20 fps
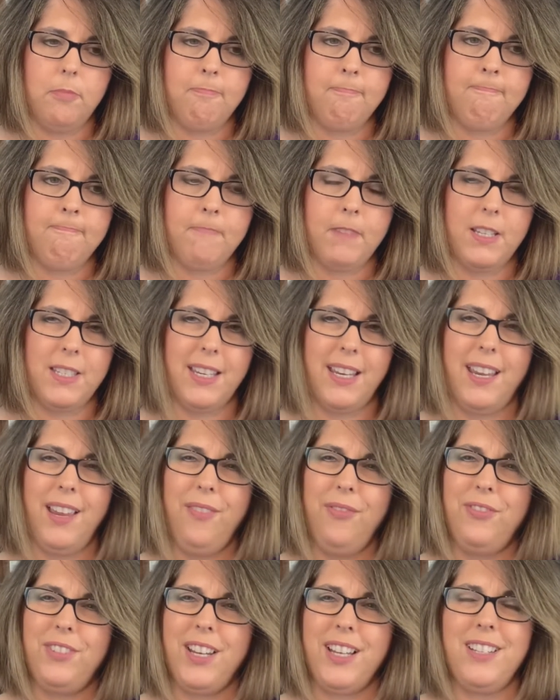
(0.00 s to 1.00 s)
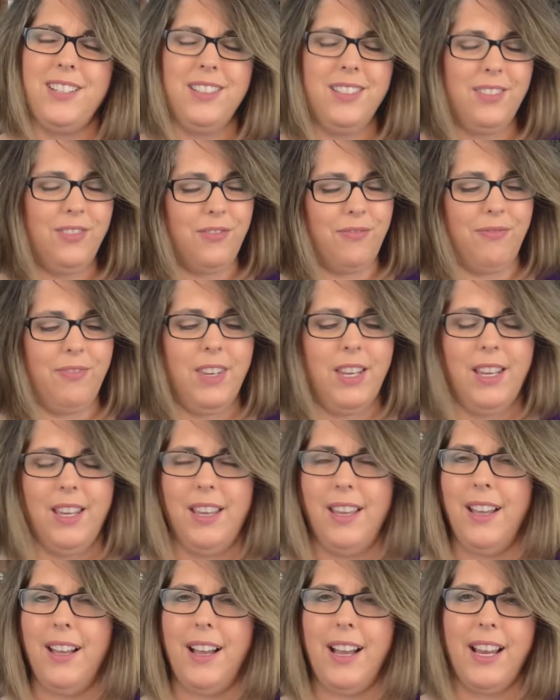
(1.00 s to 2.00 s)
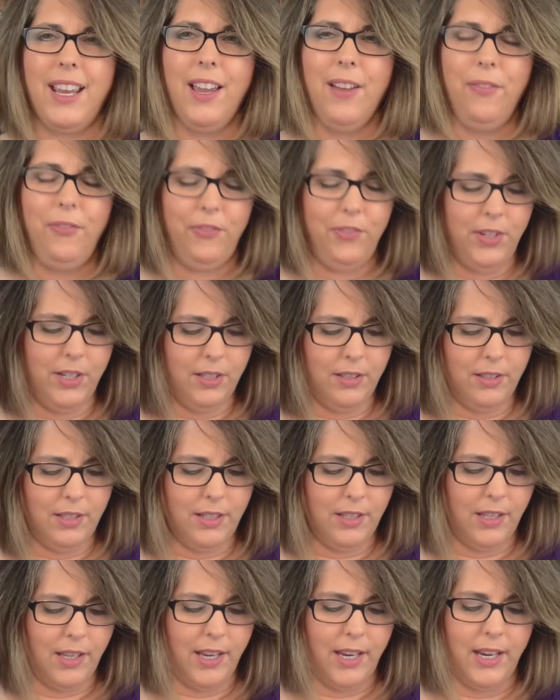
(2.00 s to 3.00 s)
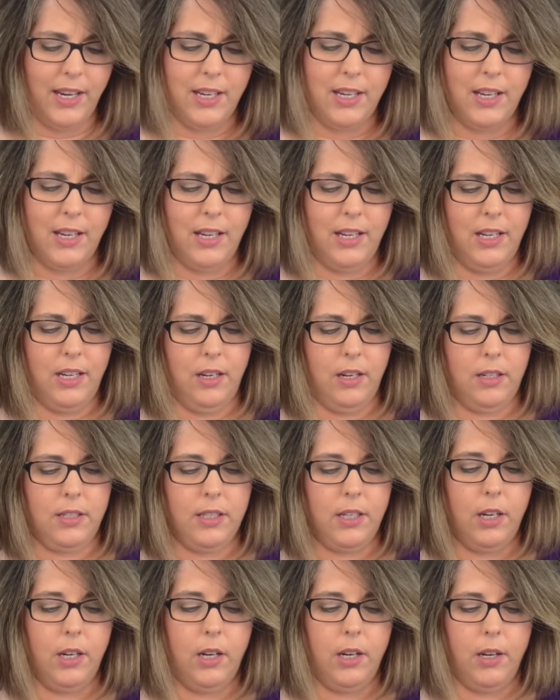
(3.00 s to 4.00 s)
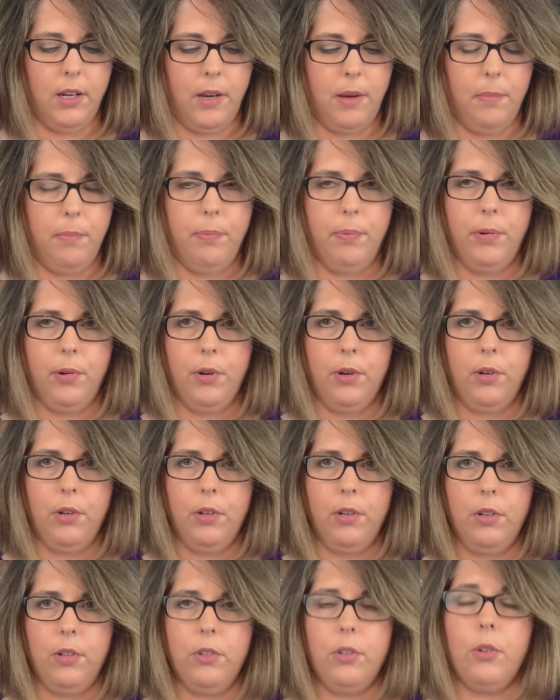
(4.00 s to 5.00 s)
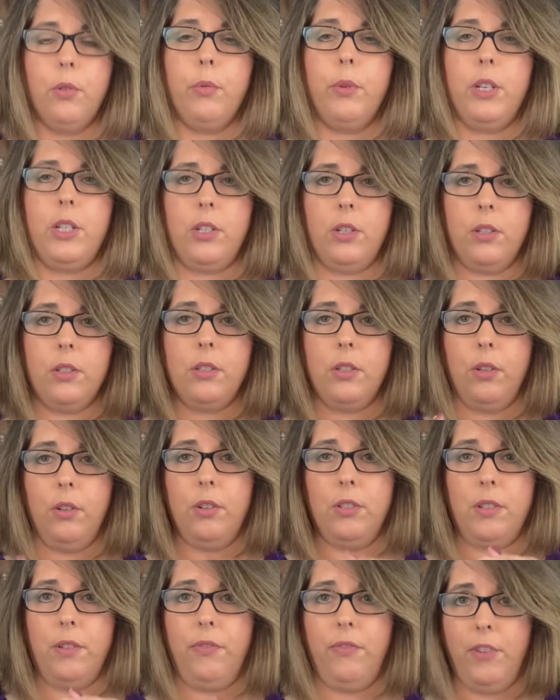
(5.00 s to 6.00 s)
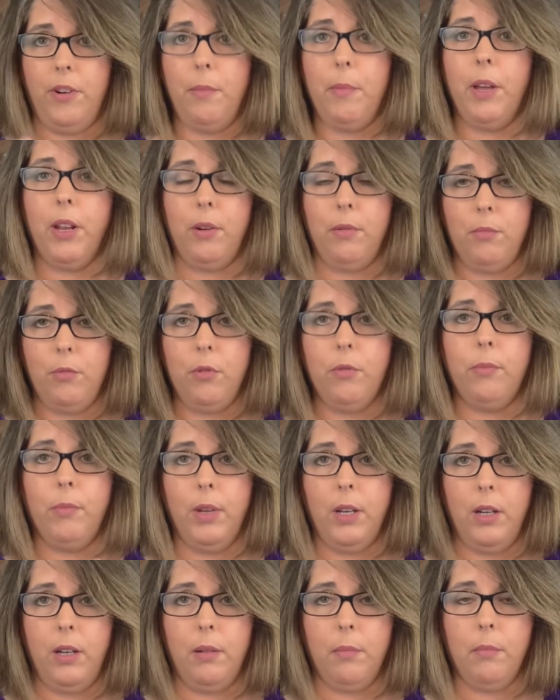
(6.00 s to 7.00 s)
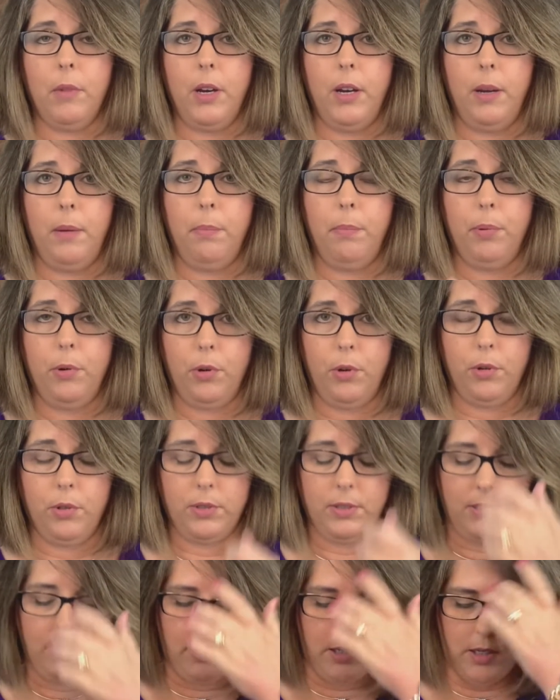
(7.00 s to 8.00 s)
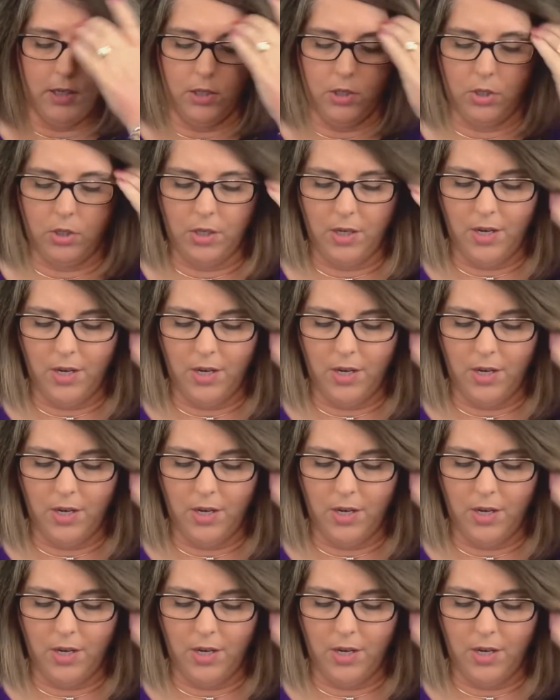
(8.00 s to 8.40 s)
because I kept feeling like, because I purl Norwegian, so there's a fair amount of movement in my purl stitch,